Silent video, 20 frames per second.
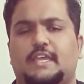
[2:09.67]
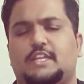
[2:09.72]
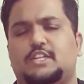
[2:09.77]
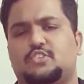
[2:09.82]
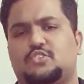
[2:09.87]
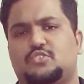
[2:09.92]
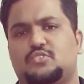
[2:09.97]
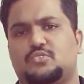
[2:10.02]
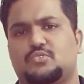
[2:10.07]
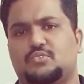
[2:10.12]

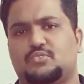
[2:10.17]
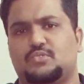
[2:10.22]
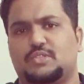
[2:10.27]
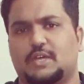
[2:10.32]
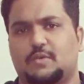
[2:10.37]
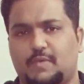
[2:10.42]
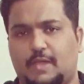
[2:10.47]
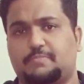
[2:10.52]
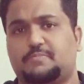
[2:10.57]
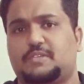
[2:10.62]
into the
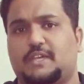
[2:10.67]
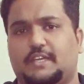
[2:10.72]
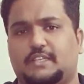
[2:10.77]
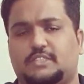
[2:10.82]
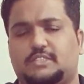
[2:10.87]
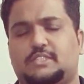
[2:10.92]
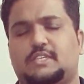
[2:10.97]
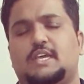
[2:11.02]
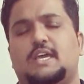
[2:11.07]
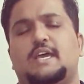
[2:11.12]

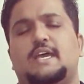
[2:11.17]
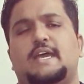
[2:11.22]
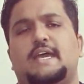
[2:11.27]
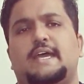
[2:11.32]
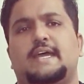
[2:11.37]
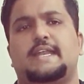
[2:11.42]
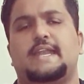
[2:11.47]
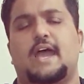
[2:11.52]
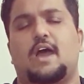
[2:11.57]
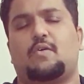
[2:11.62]
websites?
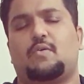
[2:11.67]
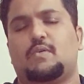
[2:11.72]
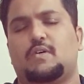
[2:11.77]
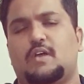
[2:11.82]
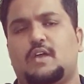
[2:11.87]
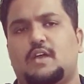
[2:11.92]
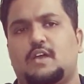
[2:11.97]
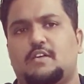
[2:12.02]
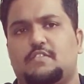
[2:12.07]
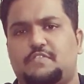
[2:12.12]
Now,
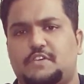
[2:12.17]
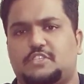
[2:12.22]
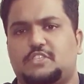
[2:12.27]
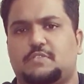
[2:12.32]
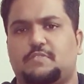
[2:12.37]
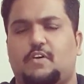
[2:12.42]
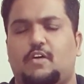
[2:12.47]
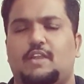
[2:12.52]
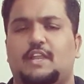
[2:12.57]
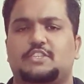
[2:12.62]
first
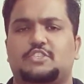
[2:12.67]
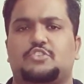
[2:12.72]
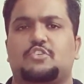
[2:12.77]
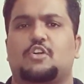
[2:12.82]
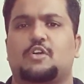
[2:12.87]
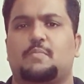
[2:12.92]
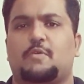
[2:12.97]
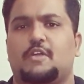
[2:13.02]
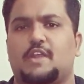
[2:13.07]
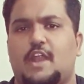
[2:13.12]
of all, let's
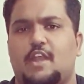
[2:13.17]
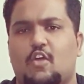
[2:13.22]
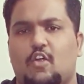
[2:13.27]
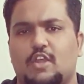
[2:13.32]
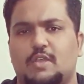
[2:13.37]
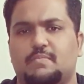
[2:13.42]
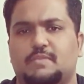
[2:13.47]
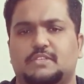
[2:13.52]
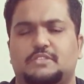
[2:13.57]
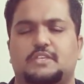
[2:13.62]
talk about
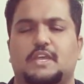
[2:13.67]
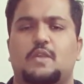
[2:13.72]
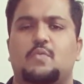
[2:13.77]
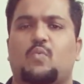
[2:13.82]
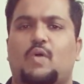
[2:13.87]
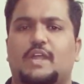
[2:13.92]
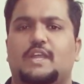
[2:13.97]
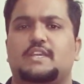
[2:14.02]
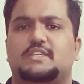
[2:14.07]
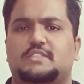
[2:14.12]
Anonymous and
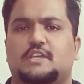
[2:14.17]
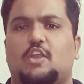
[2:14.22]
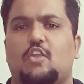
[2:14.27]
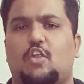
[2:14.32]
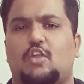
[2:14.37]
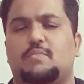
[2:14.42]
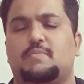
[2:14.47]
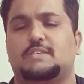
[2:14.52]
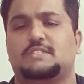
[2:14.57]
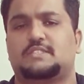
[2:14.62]
what is
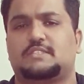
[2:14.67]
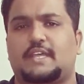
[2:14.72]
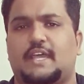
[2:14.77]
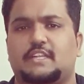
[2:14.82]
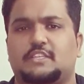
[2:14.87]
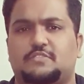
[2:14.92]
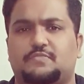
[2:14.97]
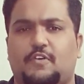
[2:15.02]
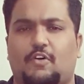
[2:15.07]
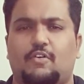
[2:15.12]
Anonymous
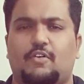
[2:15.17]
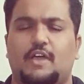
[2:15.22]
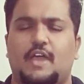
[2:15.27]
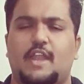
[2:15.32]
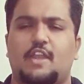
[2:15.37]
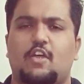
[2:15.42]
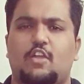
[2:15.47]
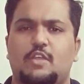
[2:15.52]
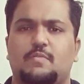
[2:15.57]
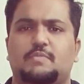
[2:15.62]
stands for.
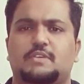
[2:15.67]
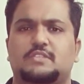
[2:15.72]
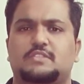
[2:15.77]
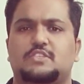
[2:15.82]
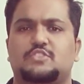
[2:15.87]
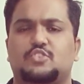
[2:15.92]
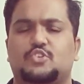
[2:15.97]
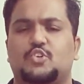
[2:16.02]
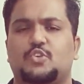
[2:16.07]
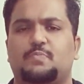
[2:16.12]
Anonymous
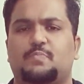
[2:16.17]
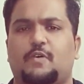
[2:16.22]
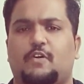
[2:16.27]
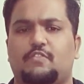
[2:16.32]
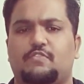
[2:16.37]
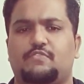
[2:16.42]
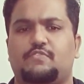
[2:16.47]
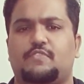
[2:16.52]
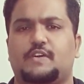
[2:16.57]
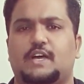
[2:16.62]
is a group
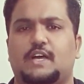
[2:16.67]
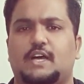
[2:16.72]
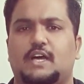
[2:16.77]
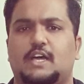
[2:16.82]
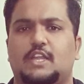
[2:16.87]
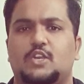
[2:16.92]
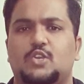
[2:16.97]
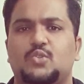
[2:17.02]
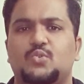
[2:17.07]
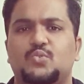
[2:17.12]
of
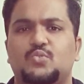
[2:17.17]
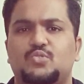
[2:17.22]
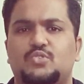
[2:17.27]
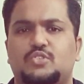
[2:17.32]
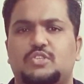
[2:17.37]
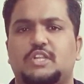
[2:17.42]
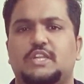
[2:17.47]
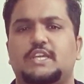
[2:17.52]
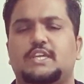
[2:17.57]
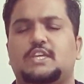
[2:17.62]

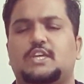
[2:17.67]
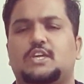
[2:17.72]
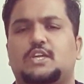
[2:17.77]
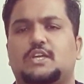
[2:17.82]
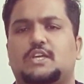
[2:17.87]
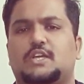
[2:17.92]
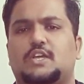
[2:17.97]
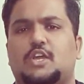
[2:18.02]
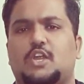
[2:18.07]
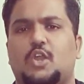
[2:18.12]
loosely
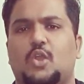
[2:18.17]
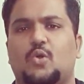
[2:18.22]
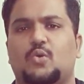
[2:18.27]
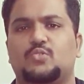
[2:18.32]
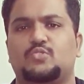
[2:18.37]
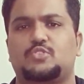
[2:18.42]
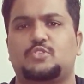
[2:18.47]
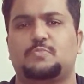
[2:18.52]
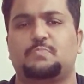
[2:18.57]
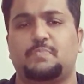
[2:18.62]

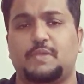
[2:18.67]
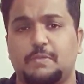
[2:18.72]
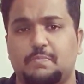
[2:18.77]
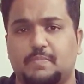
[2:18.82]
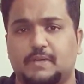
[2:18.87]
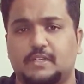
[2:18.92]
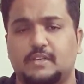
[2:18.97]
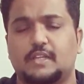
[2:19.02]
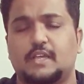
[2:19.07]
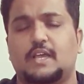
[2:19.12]
closed people